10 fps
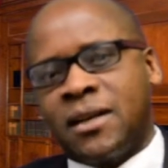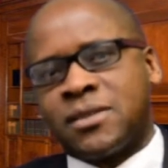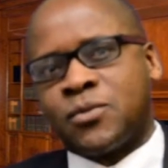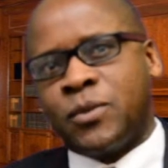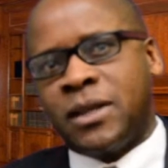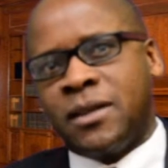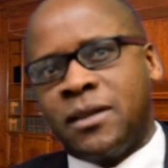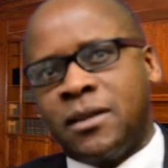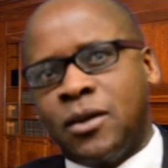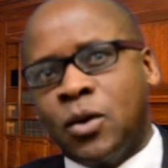as
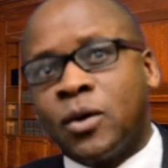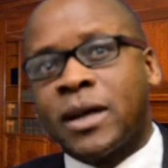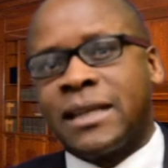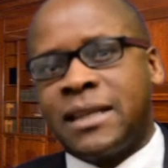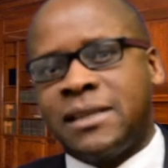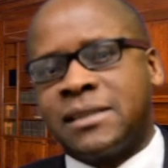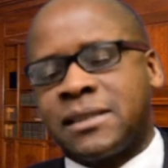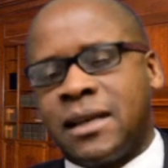we look at these